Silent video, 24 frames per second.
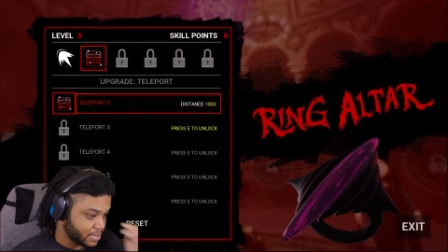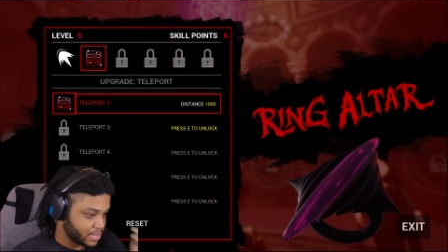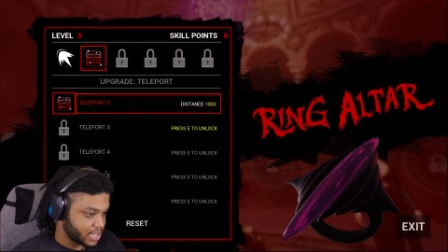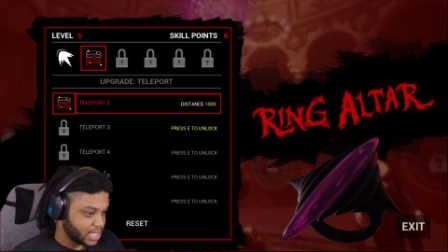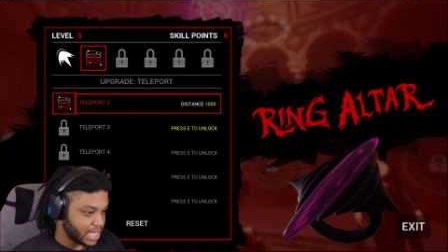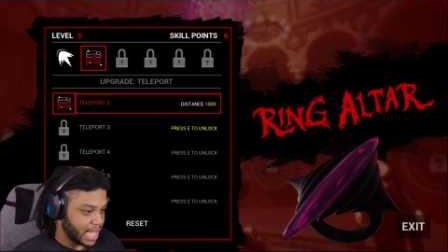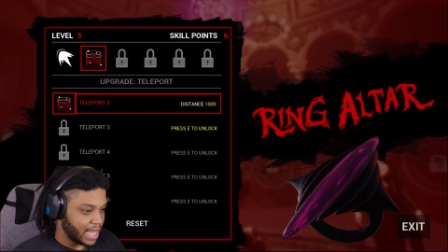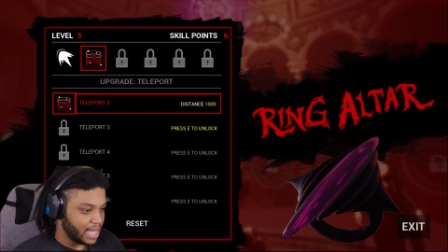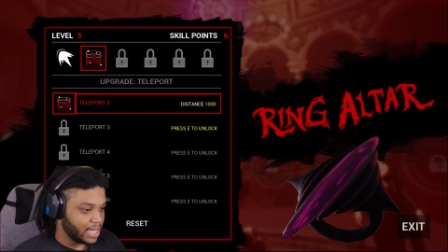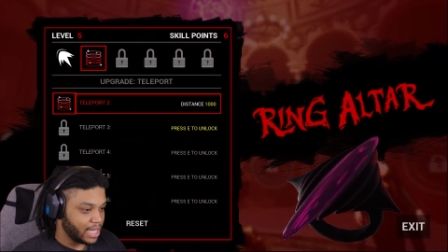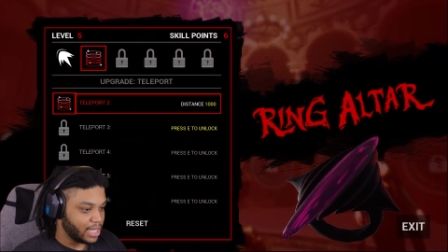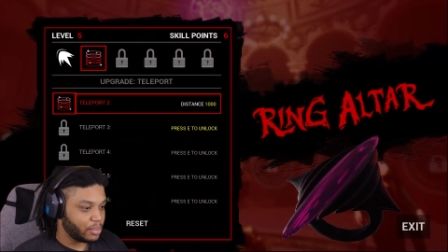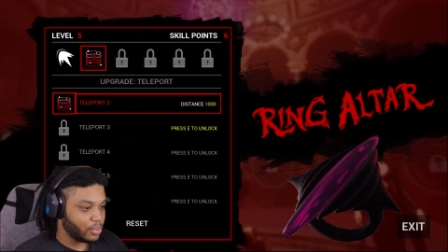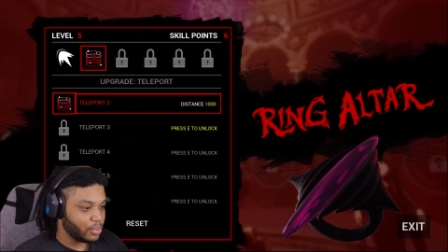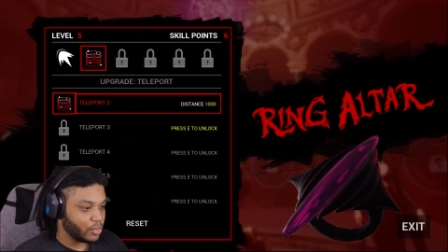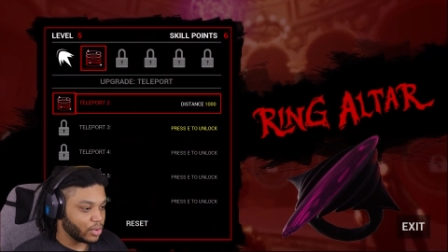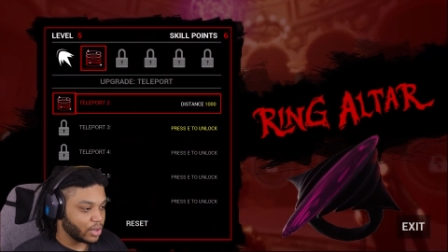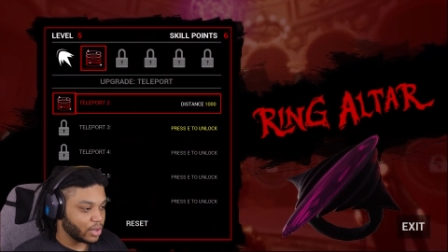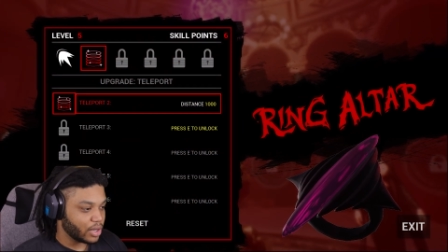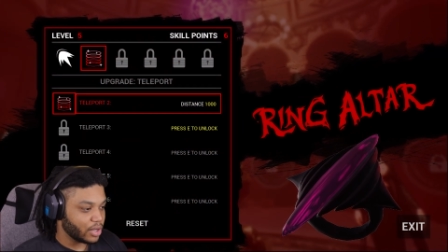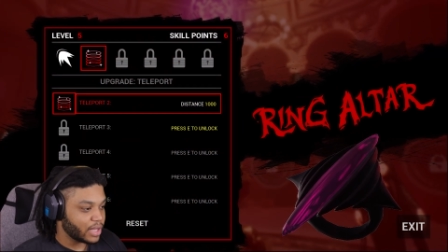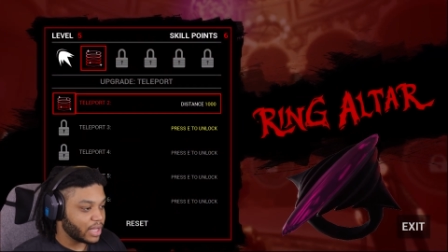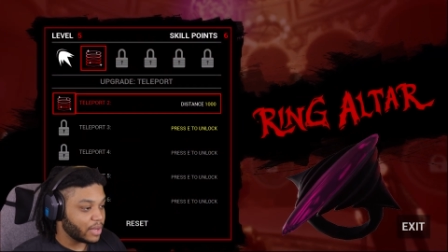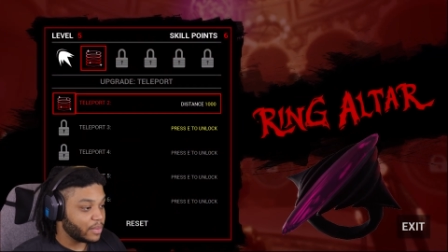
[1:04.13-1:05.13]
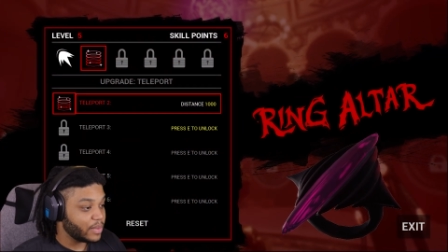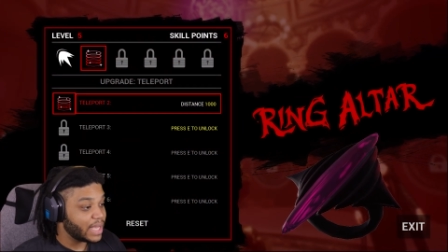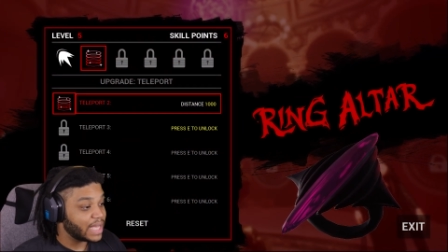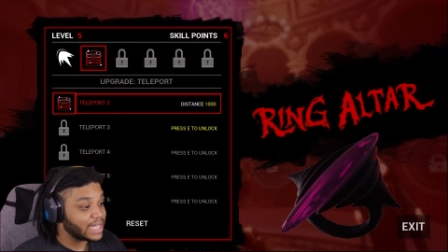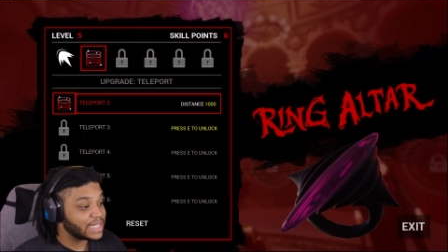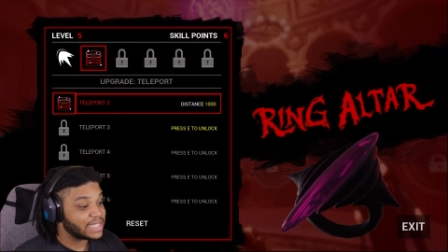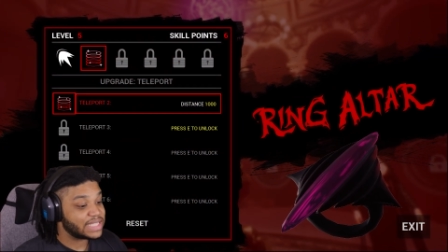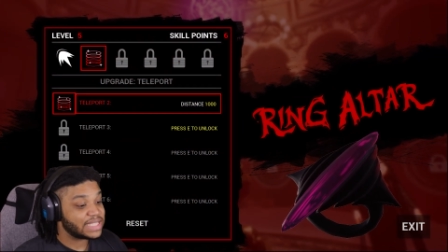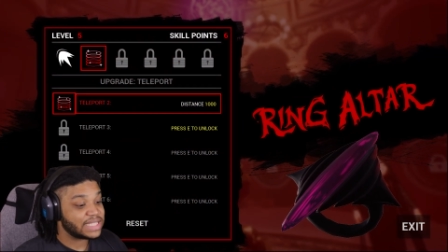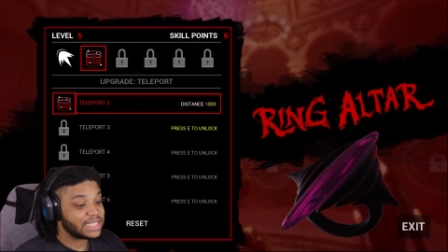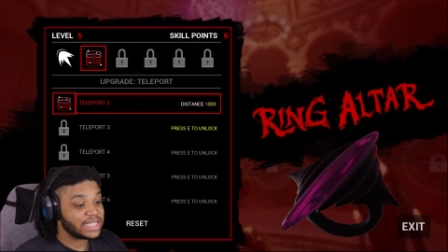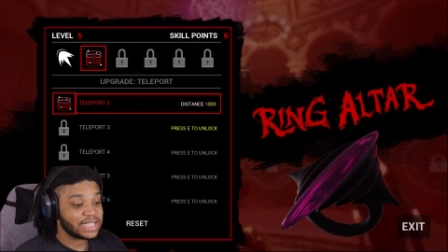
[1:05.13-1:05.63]
Teleport. Okay, we
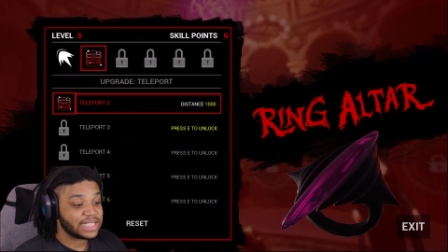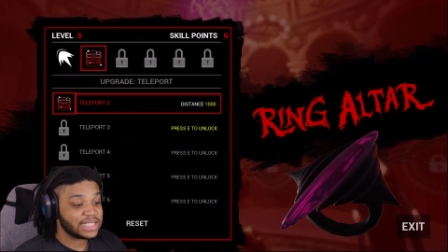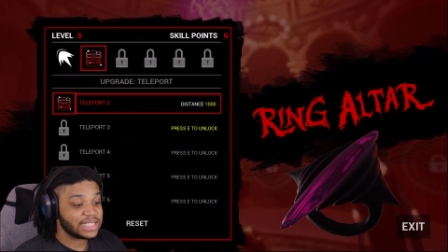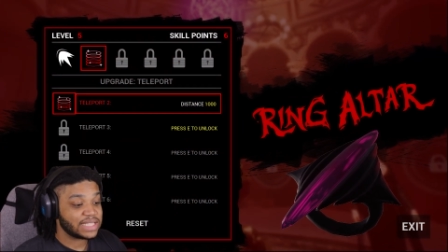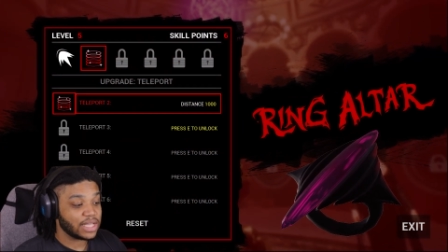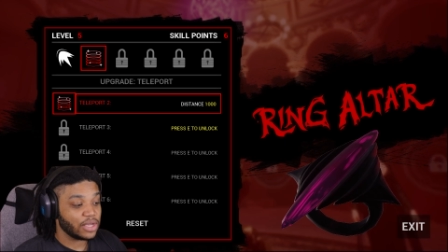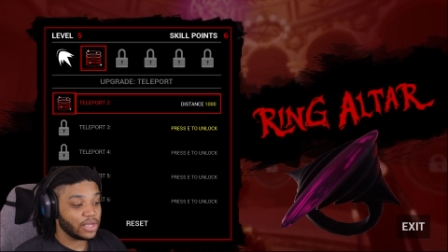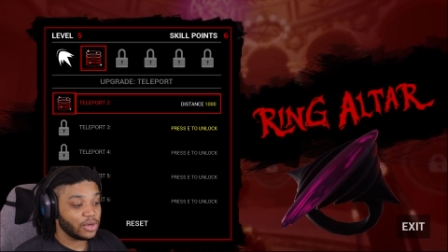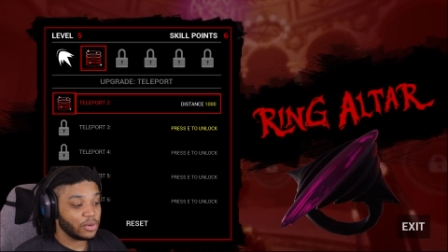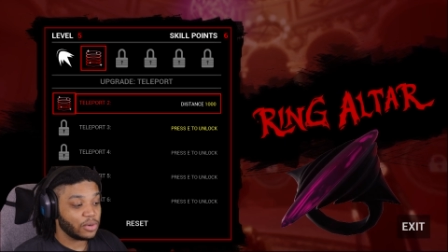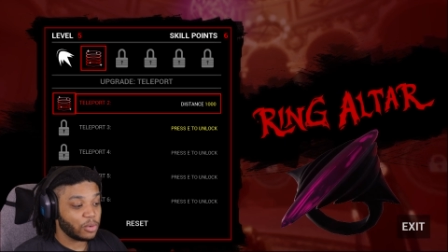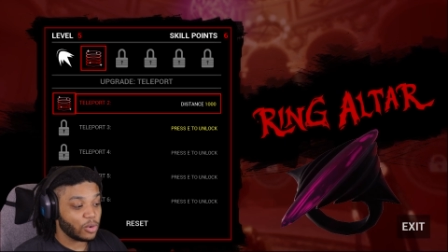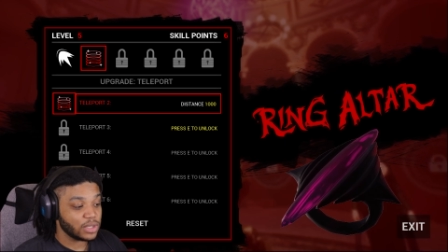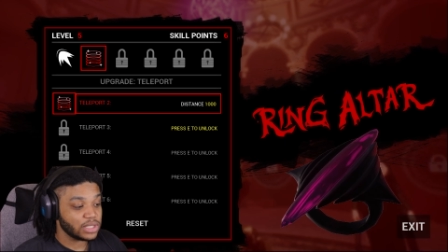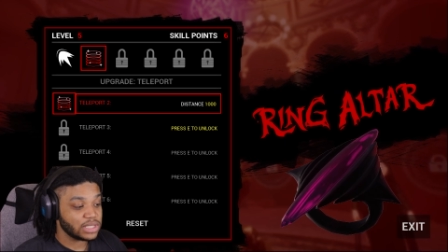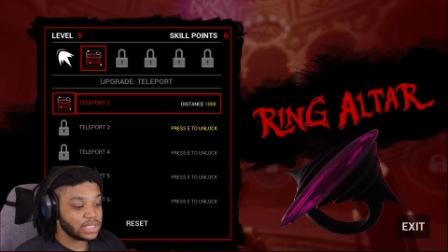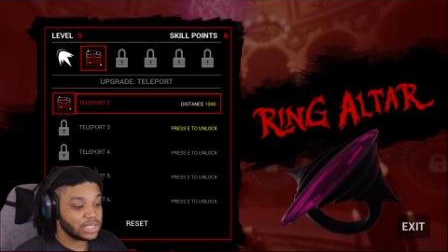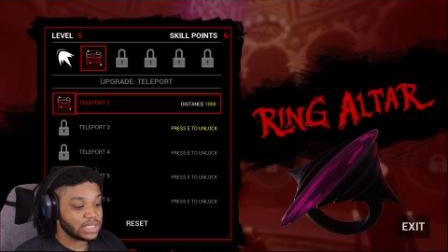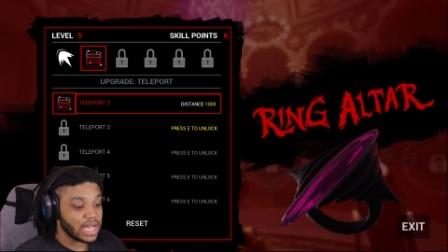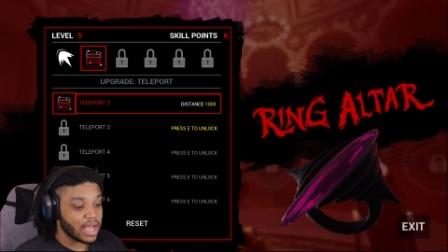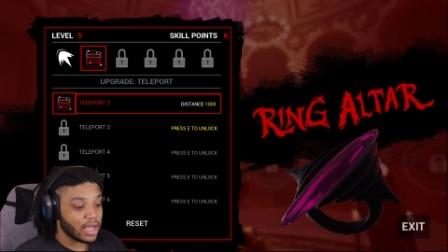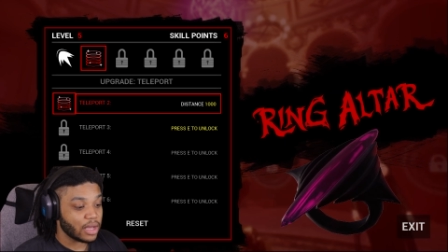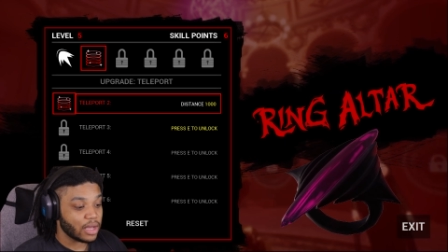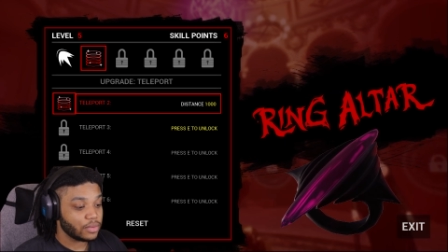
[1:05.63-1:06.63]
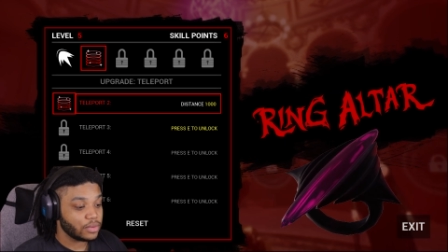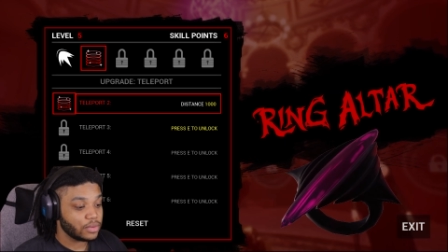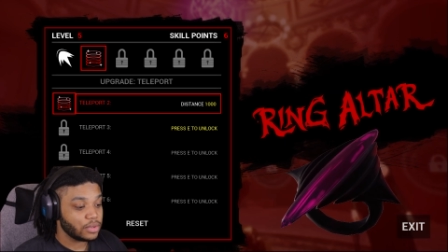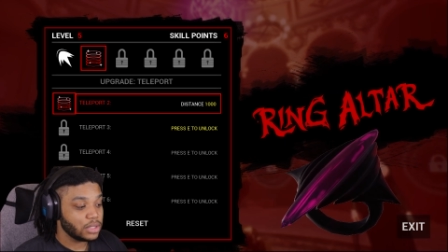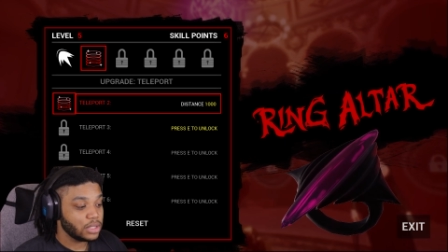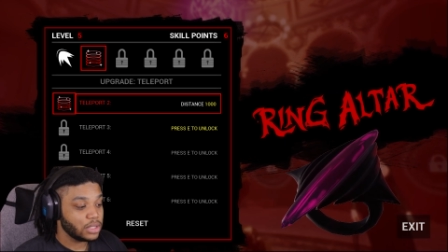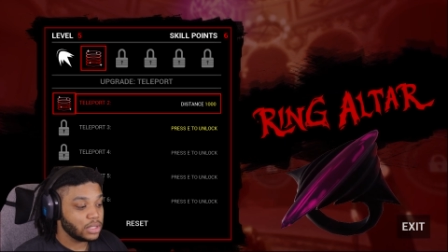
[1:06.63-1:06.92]
got six skill points now.